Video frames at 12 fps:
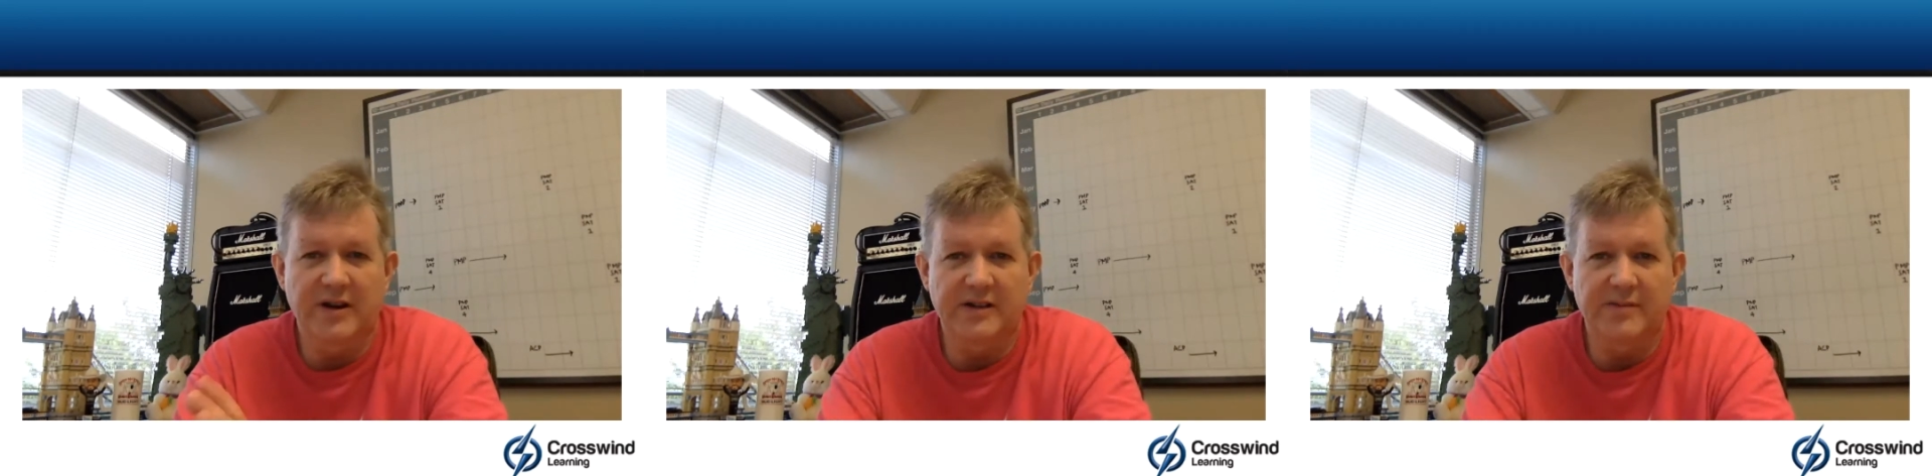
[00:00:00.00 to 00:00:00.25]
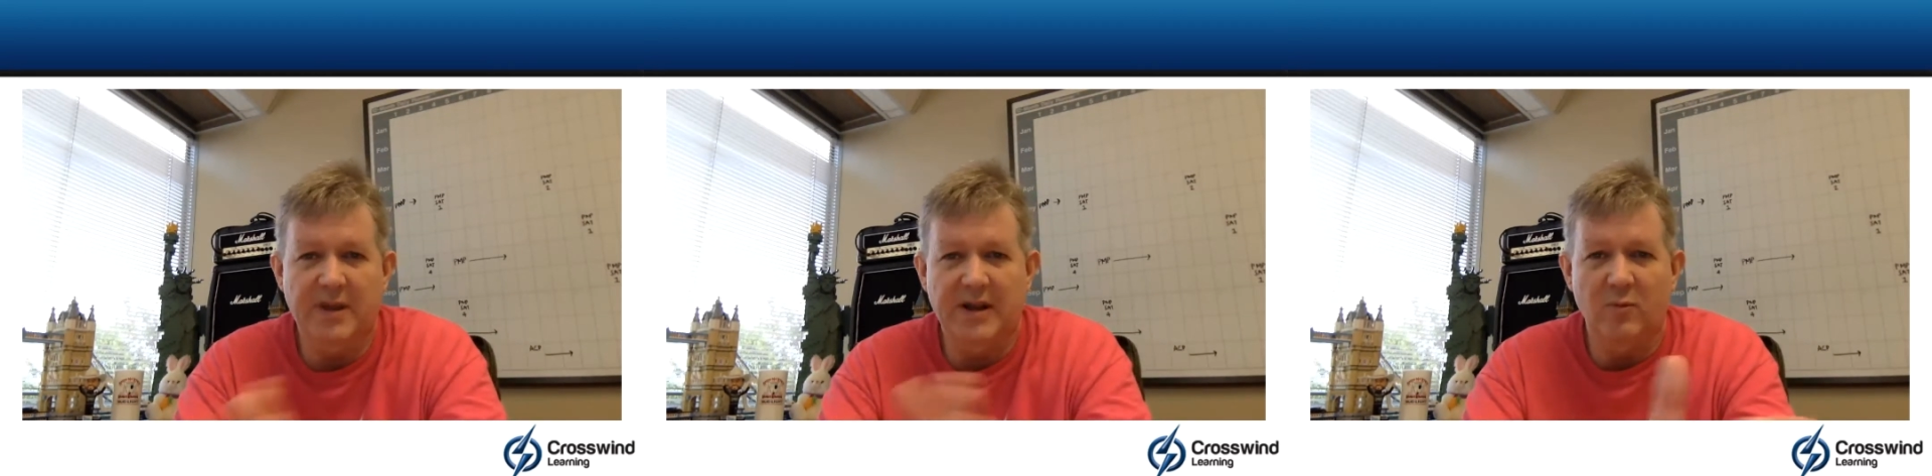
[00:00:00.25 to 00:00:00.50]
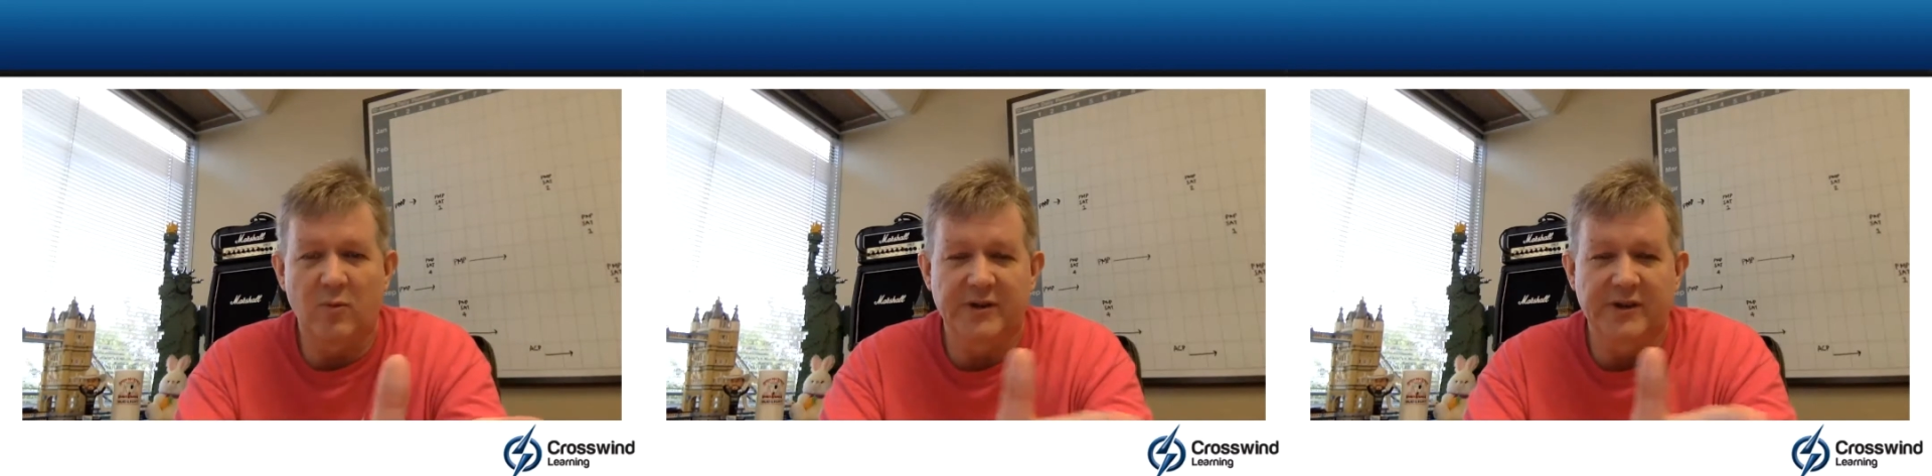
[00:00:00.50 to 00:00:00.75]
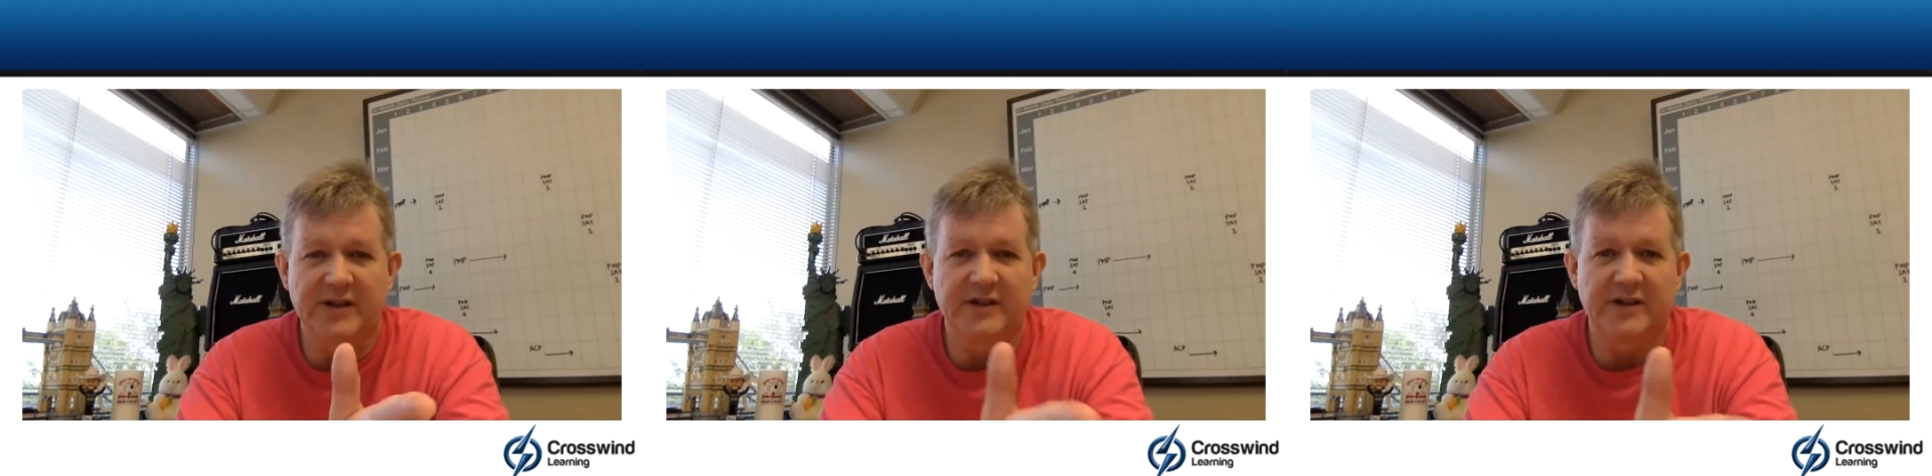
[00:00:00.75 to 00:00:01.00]
Does it make more
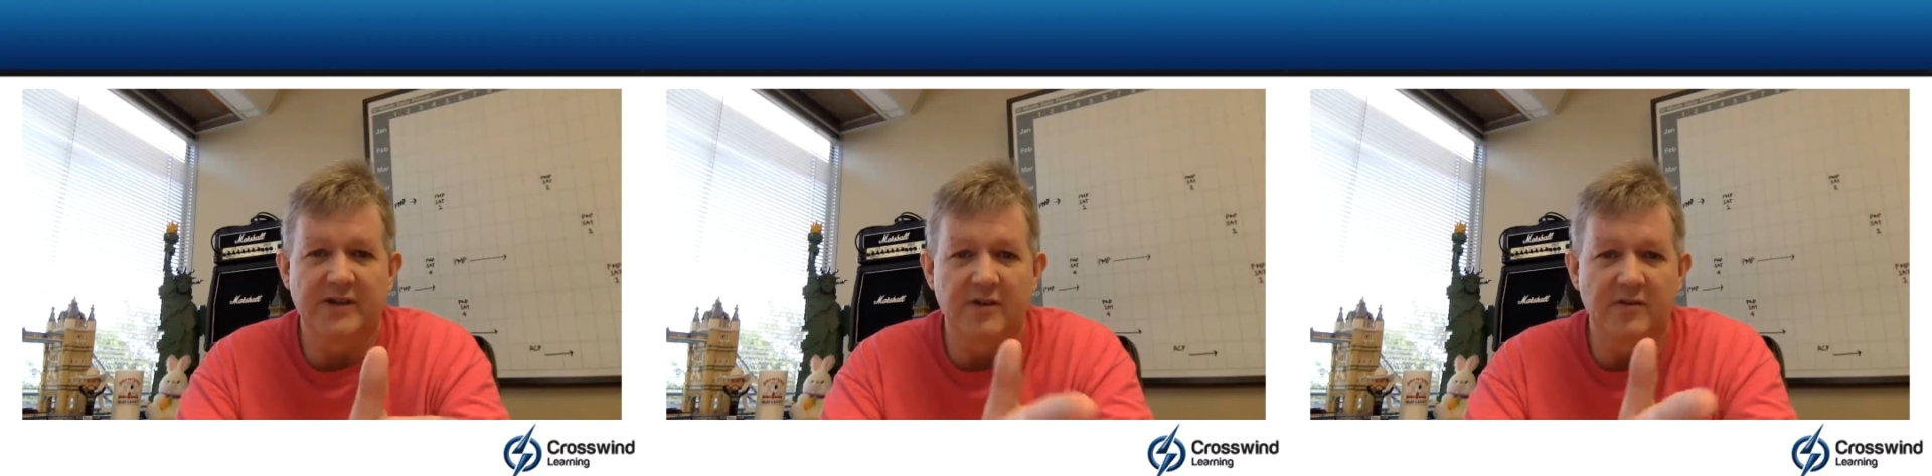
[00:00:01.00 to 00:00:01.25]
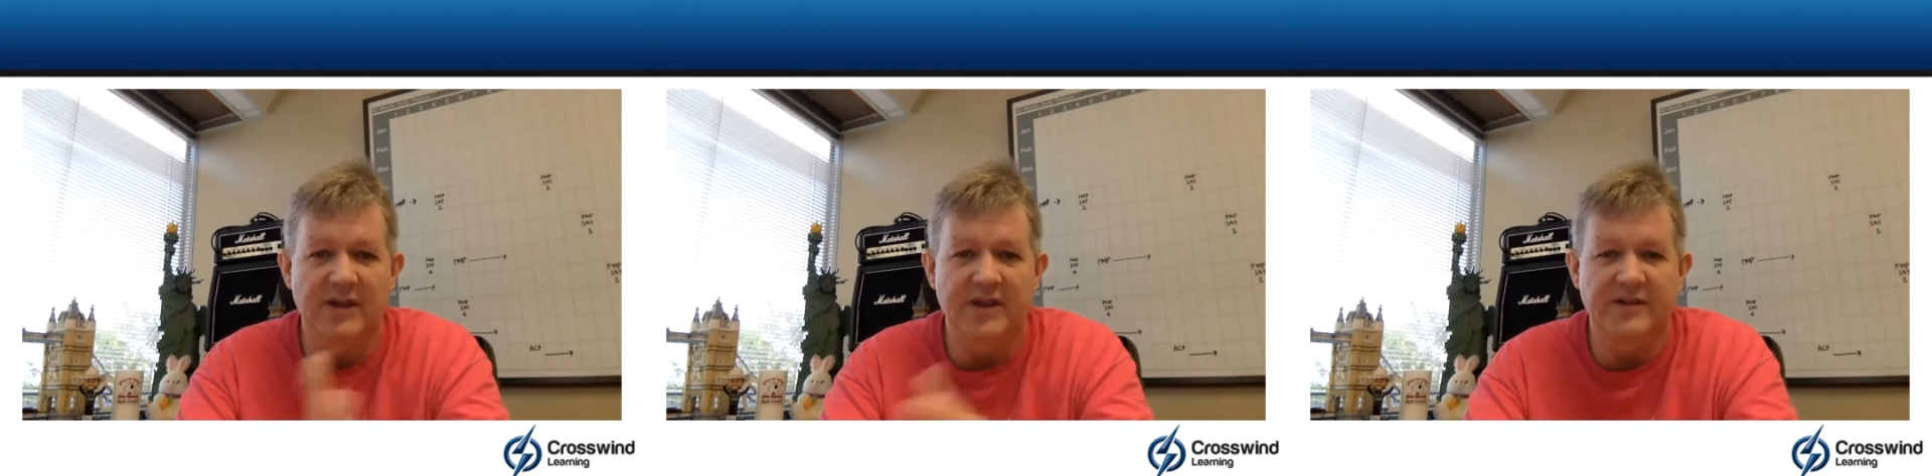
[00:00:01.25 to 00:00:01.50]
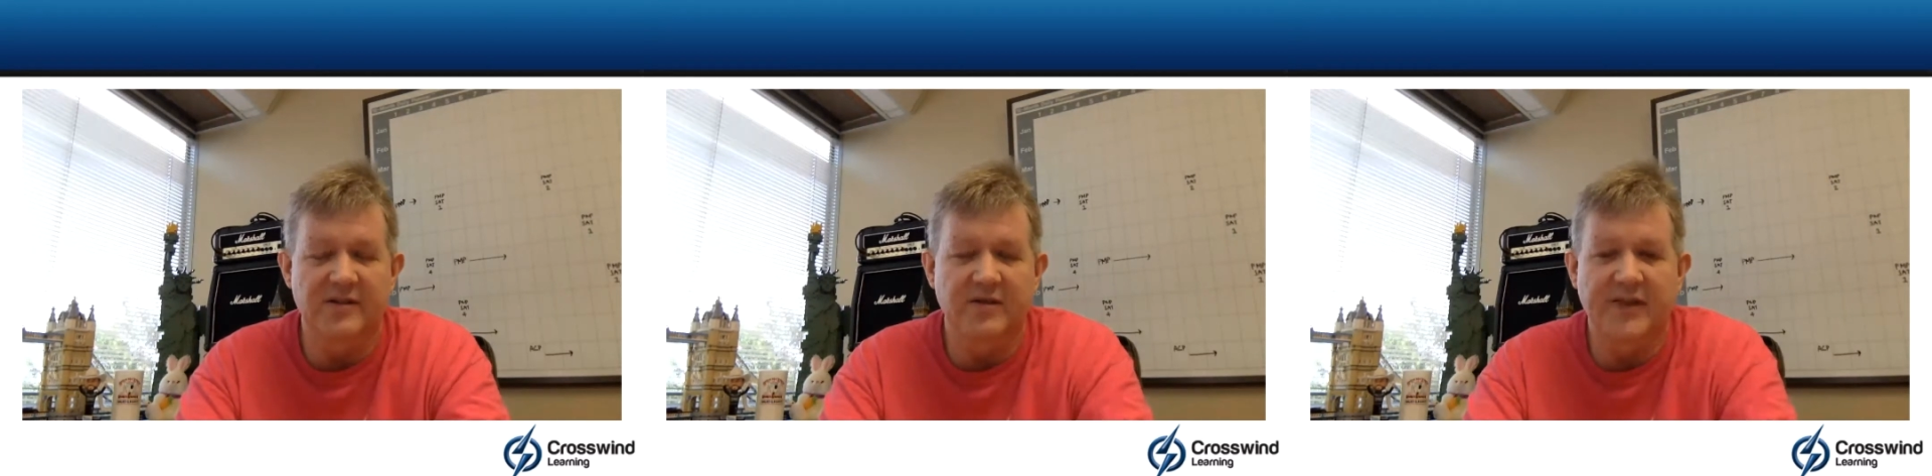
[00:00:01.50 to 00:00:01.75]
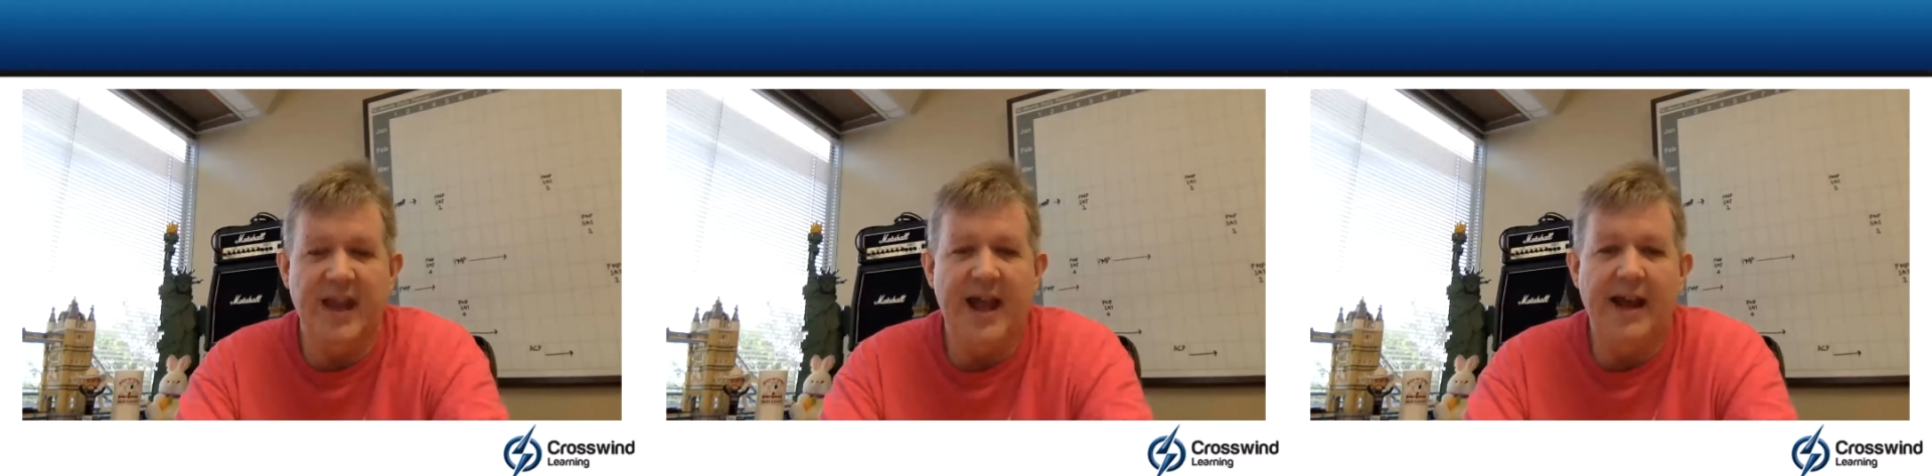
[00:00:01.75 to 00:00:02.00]
sense to do this or
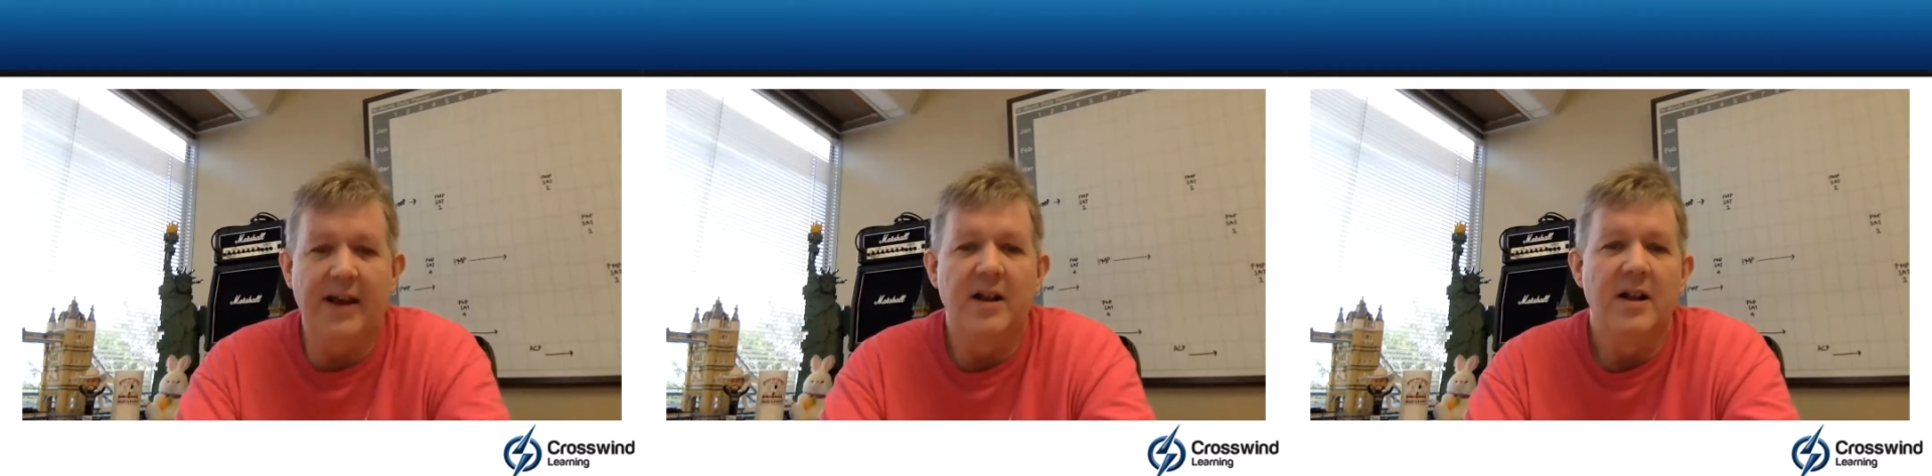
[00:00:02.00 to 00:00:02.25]
that?